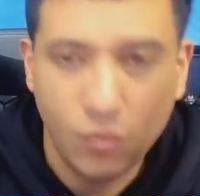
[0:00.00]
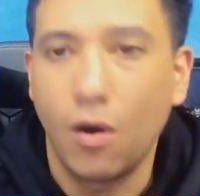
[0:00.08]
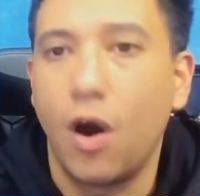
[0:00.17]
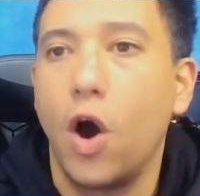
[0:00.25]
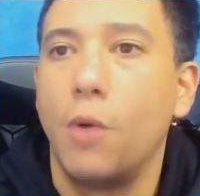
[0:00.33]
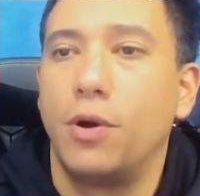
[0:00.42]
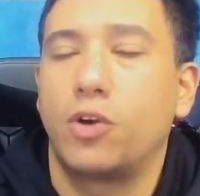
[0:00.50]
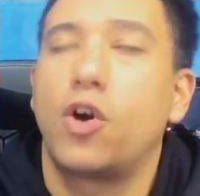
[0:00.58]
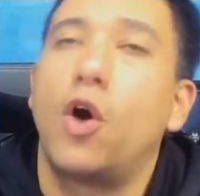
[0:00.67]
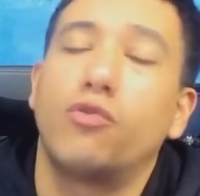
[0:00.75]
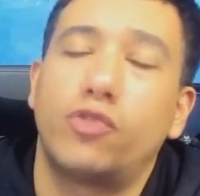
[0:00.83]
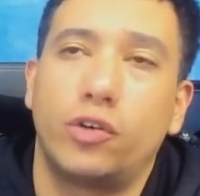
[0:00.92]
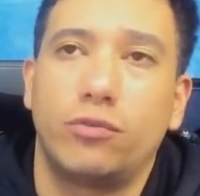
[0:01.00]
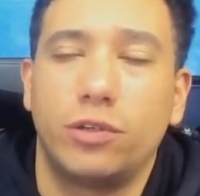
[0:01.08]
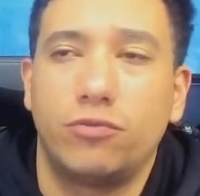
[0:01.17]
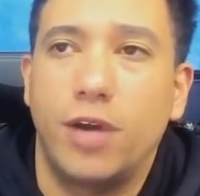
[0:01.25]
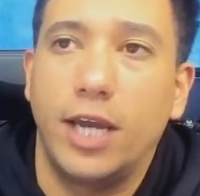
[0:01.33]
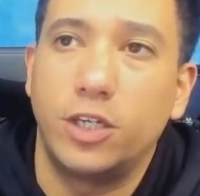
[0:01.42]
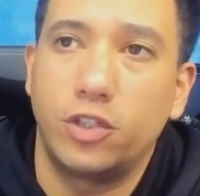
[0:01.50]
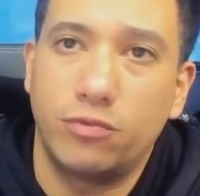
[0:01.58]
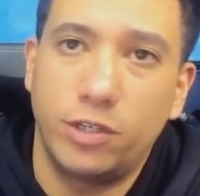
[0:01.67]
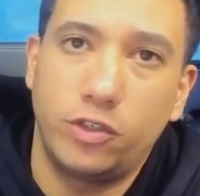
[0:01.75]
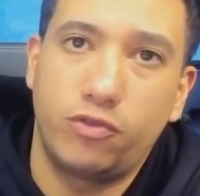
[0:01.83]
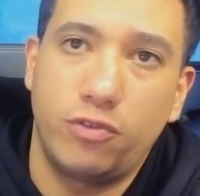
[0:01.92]
Oh, but culture and race are
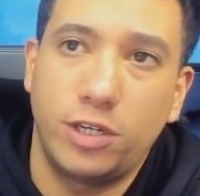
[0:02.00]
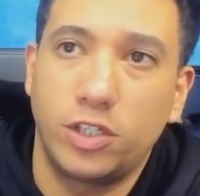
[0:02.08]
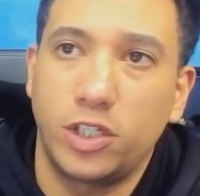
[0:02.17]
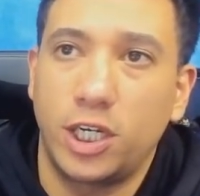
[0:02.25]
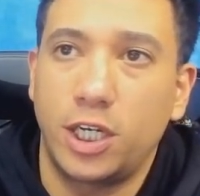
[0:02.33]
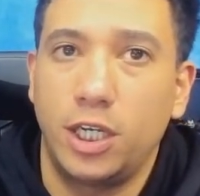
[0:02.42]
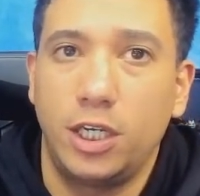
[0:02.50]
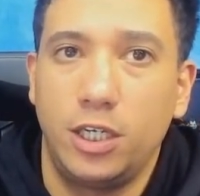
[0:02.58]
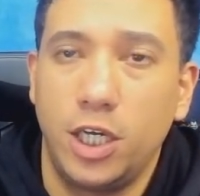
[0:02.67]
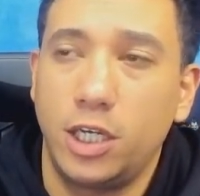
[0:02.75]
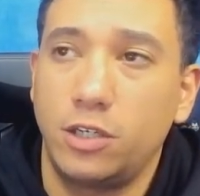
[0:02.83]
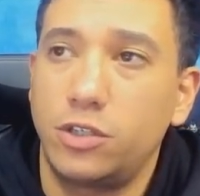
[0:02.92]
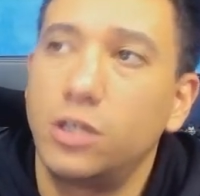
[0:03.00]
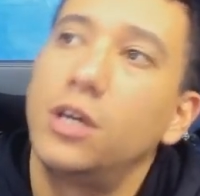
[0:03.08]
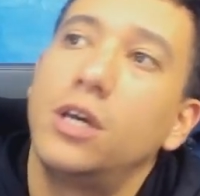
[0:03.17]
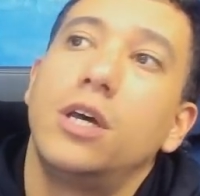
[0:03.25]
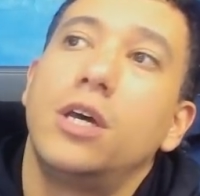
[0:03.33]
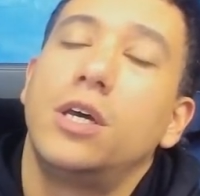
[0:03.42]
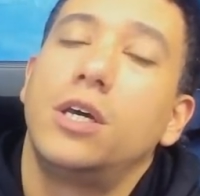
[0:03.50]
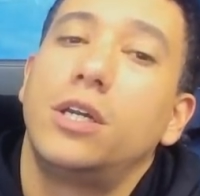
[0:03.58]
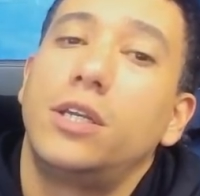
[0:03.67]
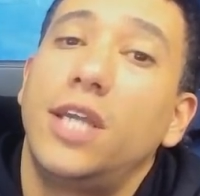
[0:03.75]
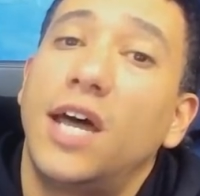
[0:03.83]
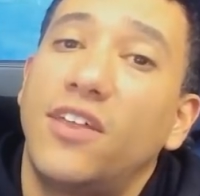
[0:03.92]
intrinsically linked.
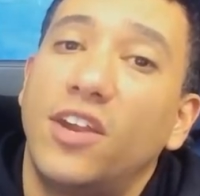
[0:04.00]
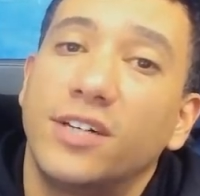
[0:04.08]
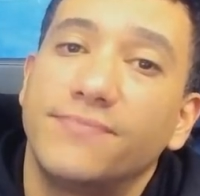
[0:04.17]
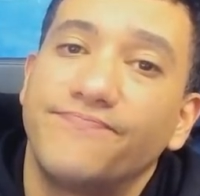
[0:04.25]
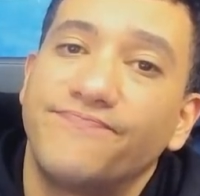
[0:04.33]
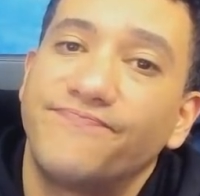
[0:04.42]
No, they're not.